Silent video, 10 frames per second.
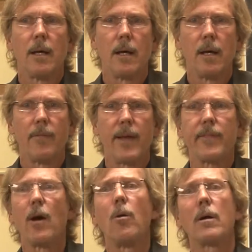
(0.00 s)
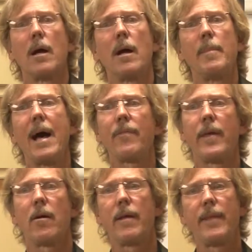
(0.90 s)
Uh, they, they all come out
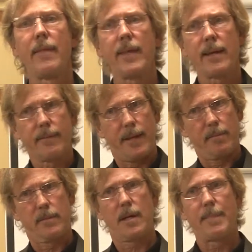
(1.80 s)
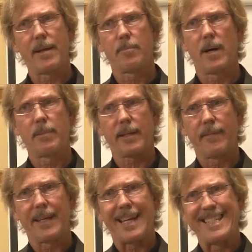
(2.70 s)
there and then they, they come out into public and
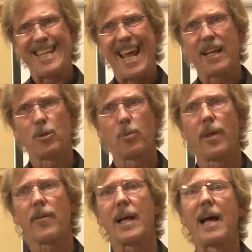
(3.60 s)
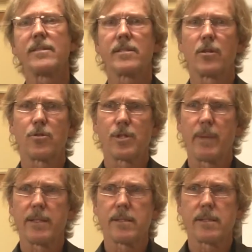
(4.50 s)
they get entangled with other kinds of social
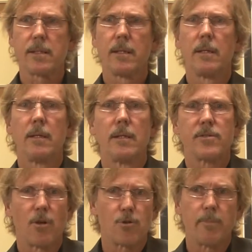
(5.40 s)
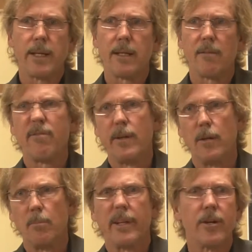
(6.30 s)
spaces, social media,
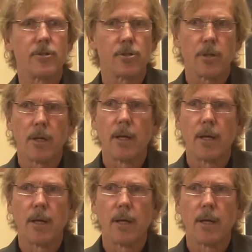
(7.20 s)
film, literature.